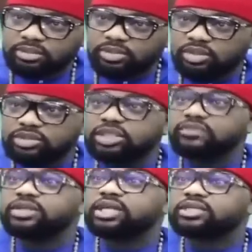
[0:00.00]
Because
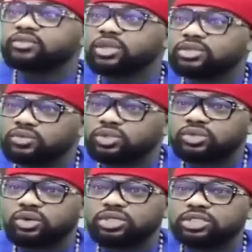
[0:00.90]
even as Waju,
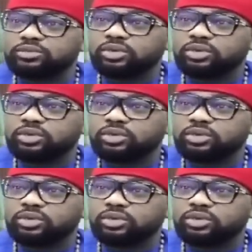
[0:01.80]
with all his